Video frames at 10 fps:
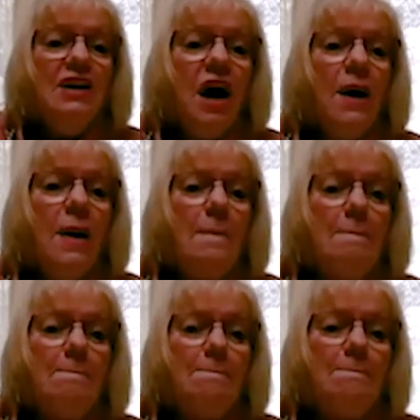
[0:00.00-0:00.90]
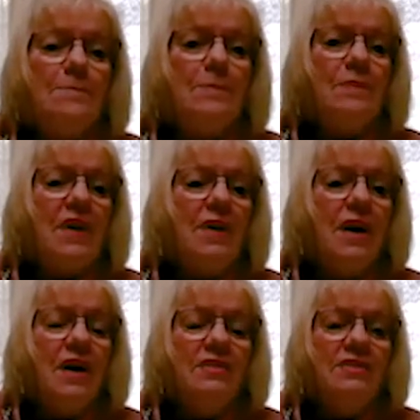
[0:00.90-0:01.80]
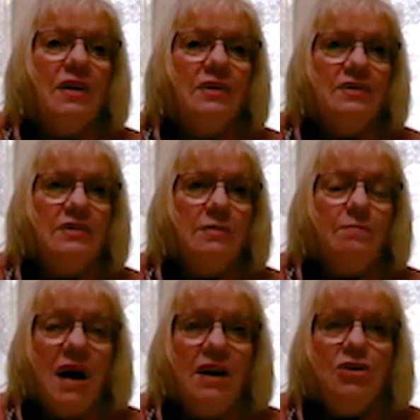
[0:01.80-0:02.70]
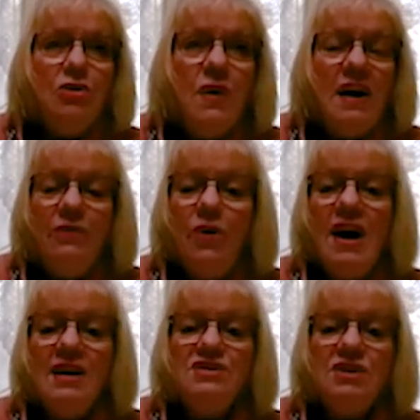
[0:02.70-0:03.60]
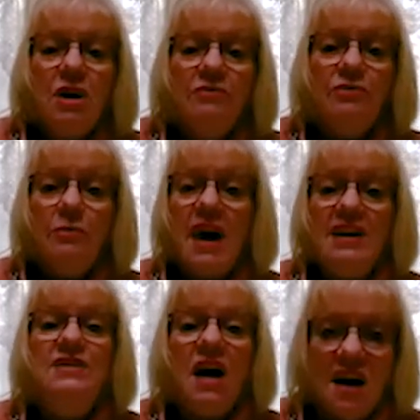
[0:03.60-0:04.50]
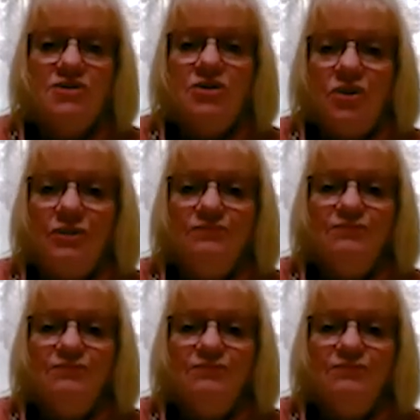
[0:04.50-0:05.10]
The medical waiver has to come from a doctor.